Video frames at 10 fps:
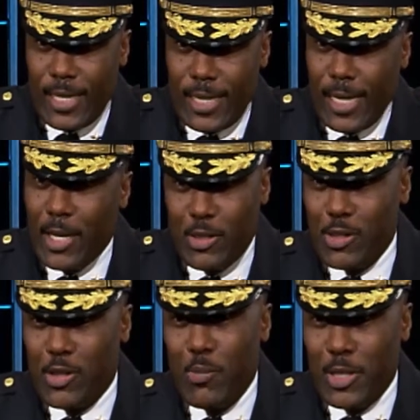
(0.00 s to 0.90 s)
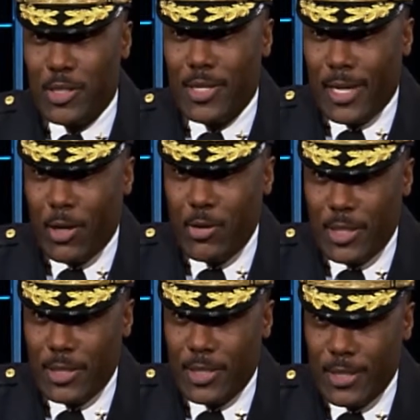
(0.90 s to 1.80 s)
And again, there's just so much that goes
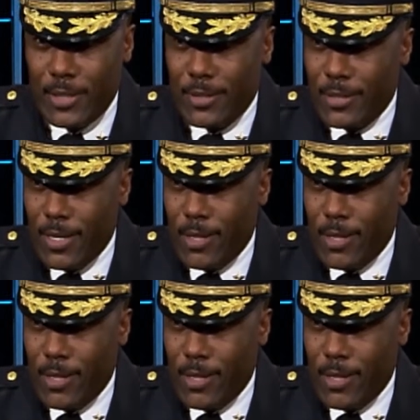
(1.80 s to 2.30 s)
into this.